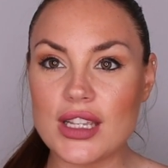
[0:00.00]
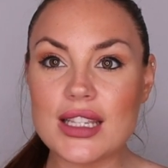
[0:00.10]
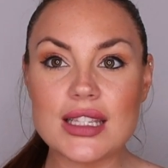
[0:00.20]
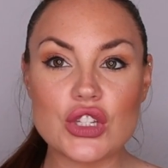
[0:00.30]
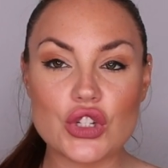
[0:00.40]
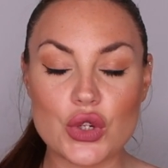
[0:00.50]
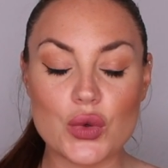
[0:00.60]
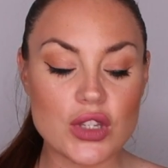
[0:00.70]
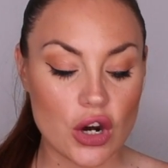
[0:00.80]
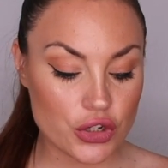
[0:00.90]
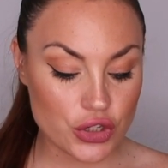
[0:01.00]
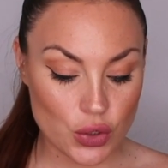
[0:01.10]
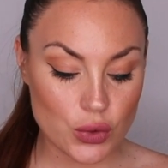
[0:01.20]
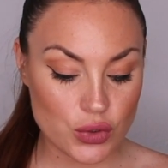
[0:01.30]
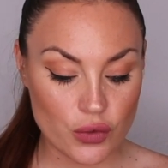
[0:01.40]
These shoes are
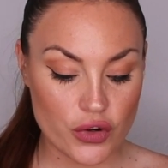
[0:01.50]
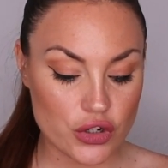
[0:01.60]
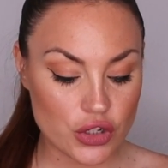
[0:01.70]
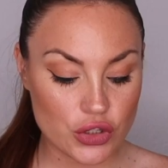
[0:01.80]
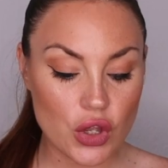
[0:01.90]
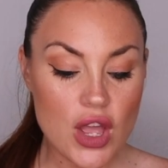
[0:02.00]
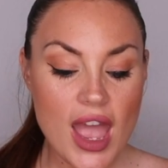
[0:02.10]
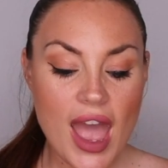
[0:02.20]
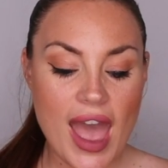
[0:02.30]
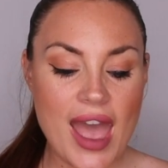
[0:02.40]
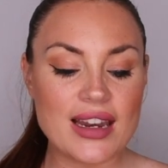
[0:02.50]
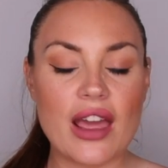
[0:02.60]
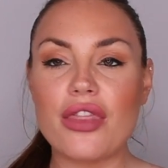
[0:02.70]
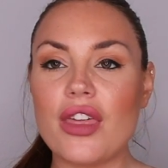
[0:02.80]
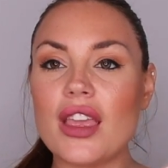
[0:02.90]
so versatile, and
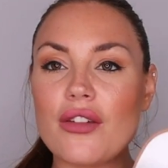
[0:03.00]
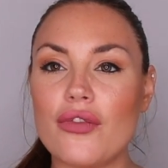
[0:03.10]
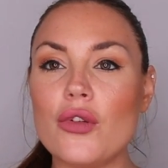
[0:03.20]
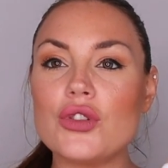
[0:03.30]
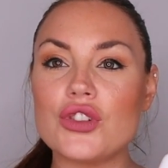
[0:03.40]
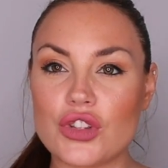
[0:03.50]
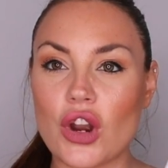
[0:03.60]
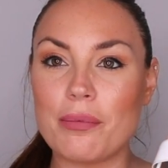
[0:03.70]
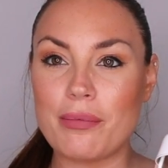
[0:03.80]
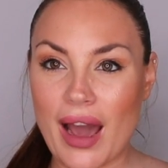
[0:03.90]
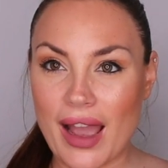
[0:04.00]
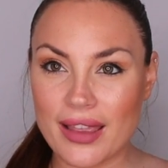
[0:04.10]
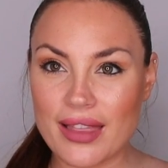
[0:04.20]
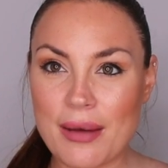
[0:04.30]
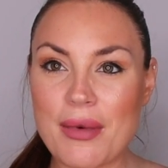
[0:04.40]
I think if you start
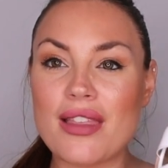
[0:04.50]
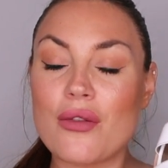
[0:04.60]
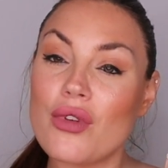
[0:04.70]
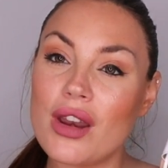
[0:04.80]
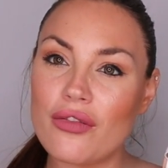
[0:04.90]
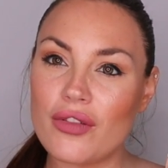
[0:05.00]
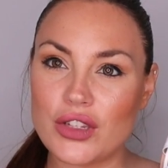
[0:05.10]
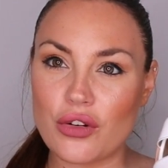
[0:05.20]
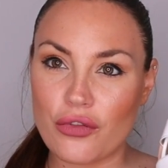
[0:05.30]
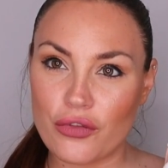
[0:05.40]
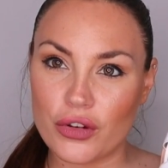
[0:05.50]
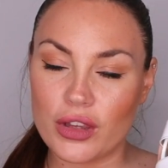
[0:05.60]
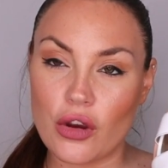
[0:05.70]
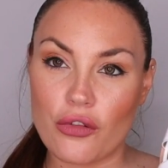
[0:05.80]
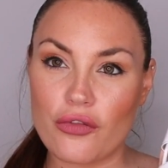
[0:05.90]
buying them and they really fit
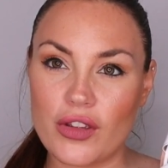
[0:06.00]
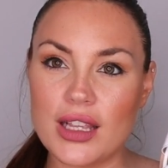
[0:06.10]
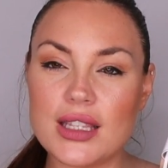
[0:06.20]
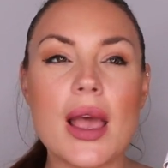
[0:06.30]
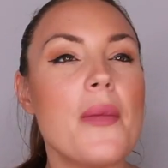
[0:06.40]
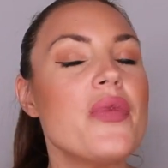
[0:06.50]
your feet,